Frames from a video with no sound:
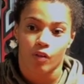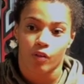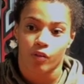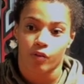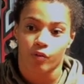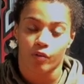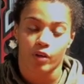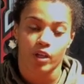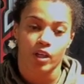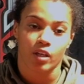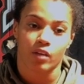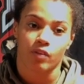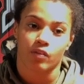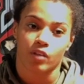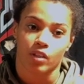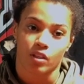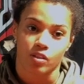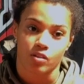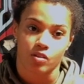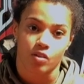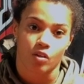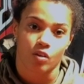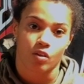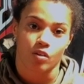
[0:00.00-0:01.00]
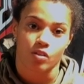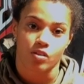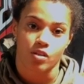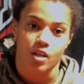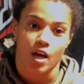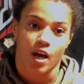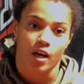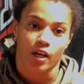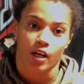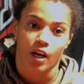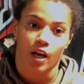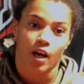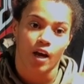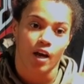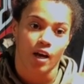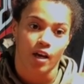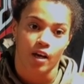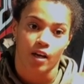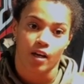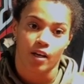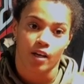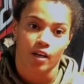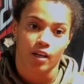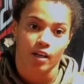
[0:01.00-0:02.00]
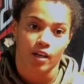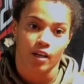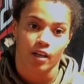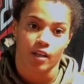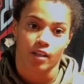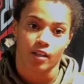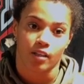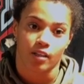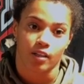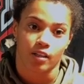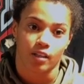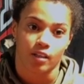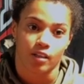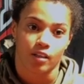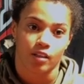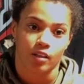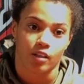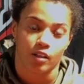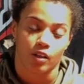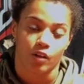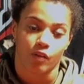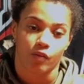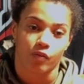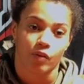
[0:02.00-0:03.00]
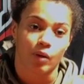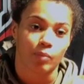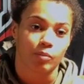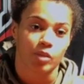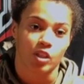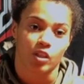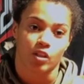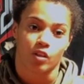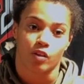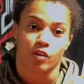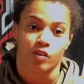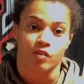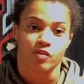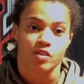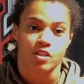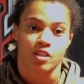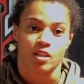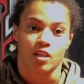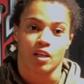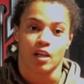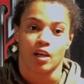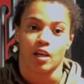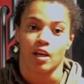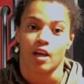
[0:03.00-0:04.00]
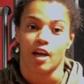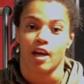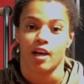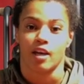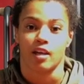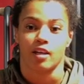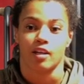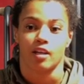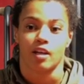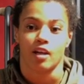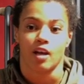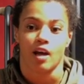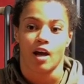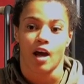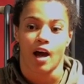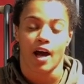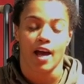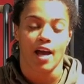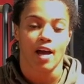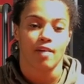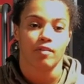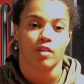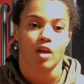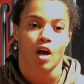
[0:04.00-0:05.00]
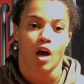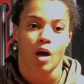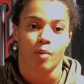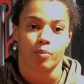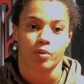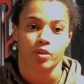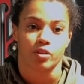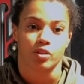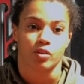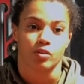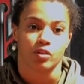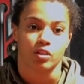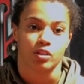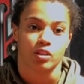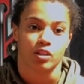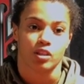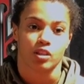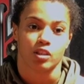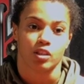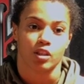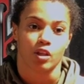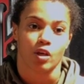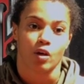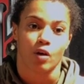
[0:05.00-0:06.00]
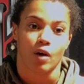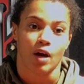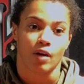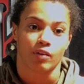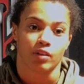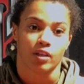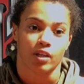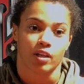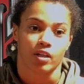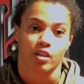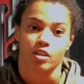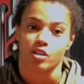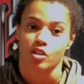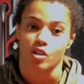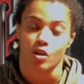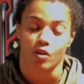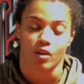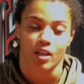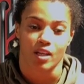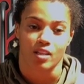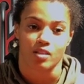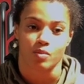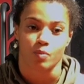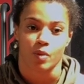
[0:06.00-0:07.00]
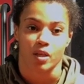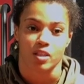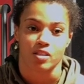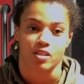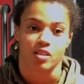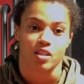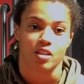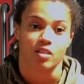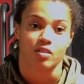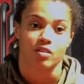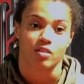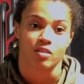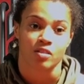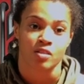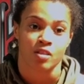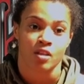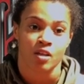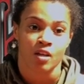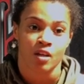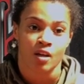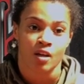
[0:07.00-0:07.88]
Three of these girls got cut, and you know, from the UFC, and I have the opportunity to go out there and showcase my skills,